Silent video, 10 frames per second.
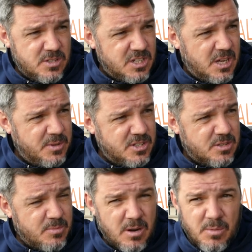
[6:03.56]
see how he is
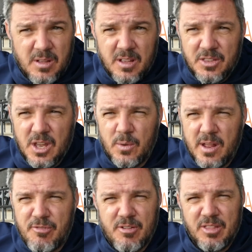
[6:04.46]
tomorrow. Knowing
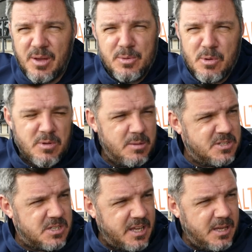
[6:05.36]
Efron though, he won't want to
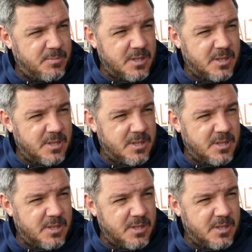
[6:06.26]
miss a game.